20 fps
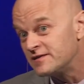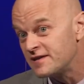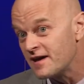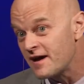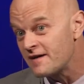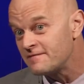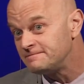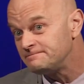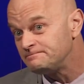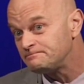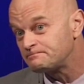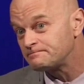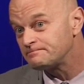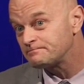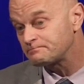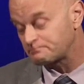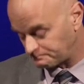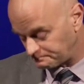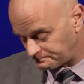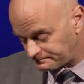stuff,
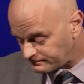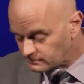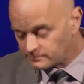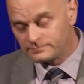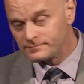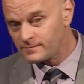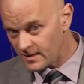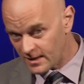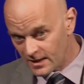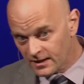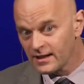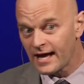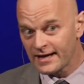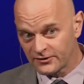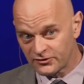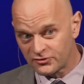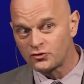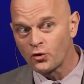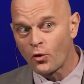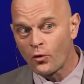
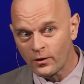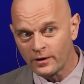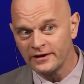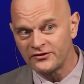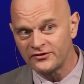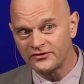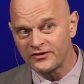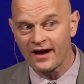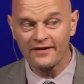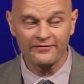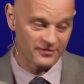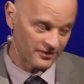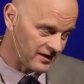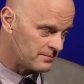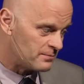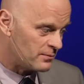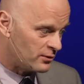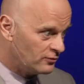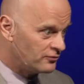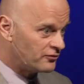like story stuff
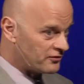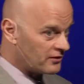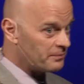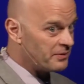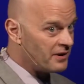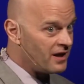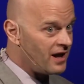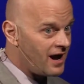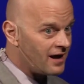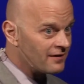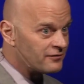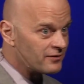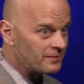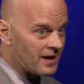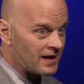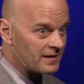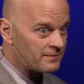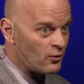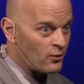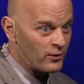that moves the plot from
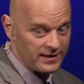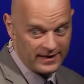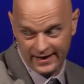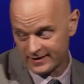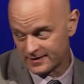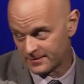like point A